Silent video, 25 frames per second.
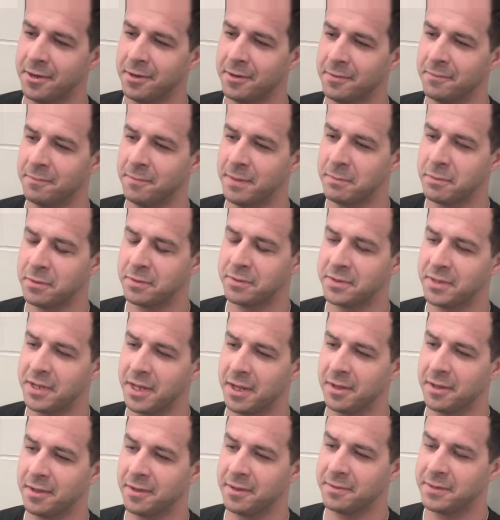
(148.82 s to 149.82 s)
Remember
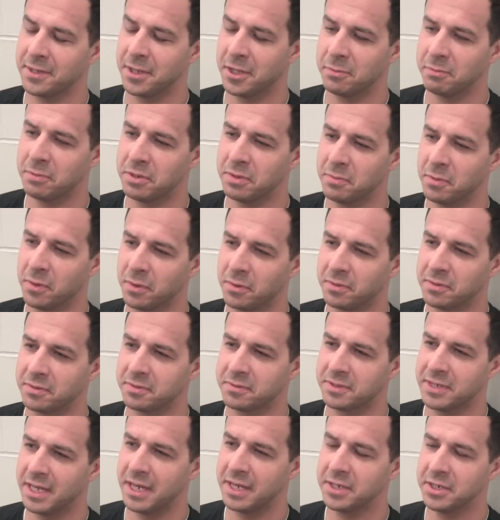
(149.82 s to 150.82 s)
telling me about
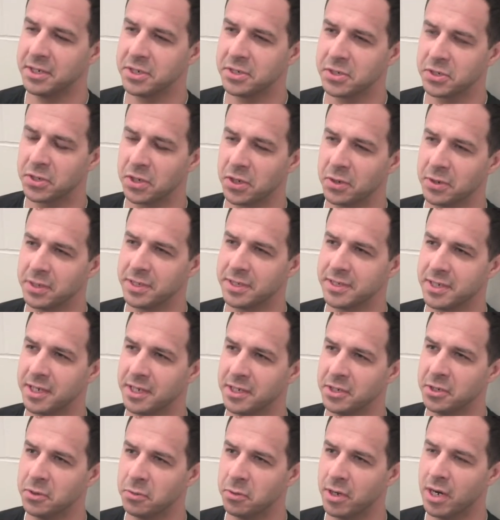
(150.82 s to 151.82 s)
10 years ago, he
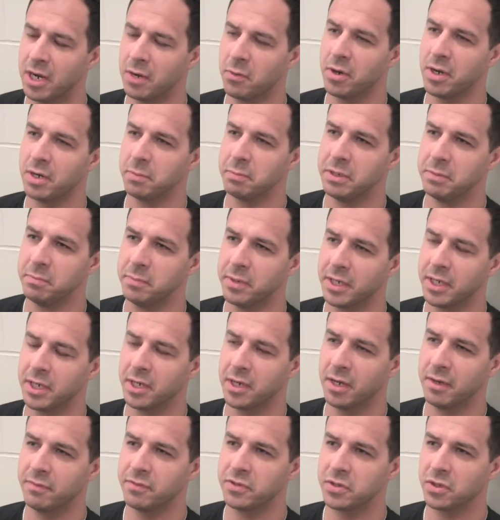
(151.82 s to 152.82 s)
said, you know what, I want to be big
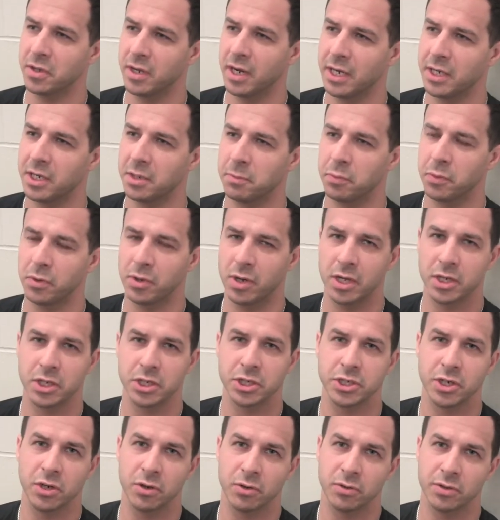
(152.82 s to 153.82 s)
enough so that I can put on a
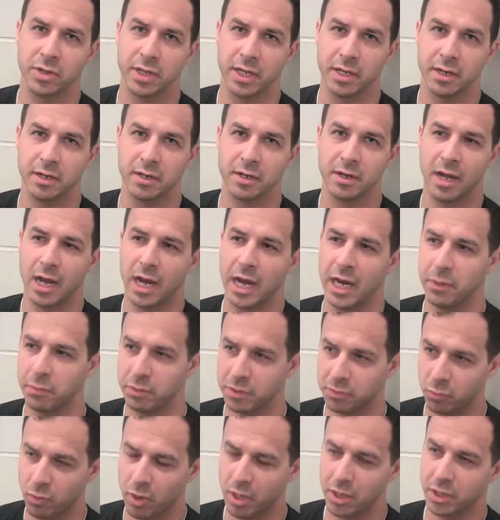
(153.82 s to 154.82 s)
show that I
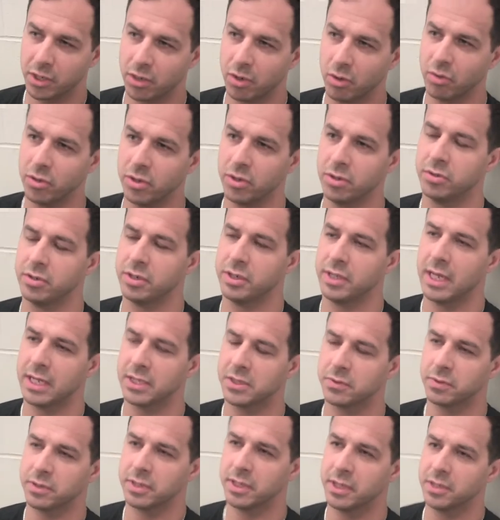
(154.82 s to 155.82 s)
would want to go to, and
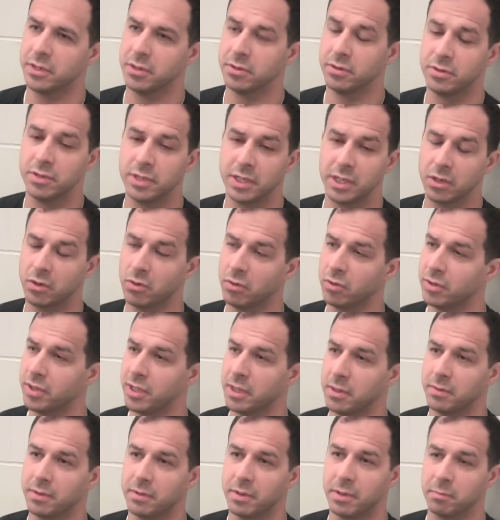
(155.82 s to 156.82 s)
that's what they do. They go,
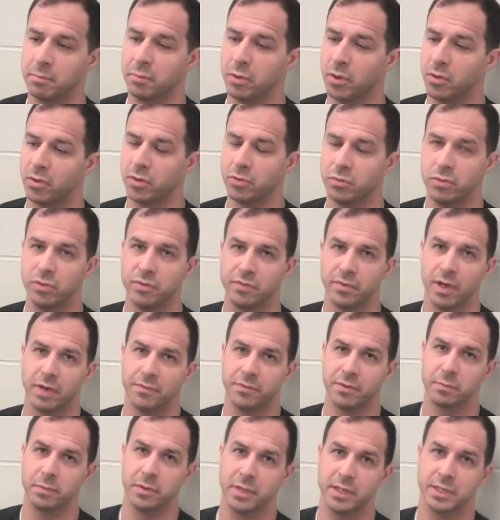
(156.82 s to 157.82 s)
they blow the roof
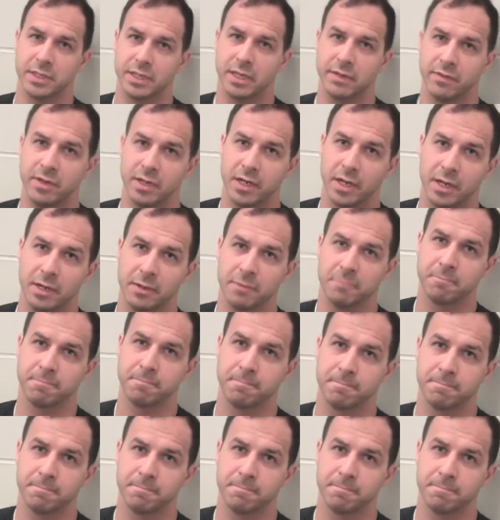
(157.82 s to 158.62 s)
off the place every night.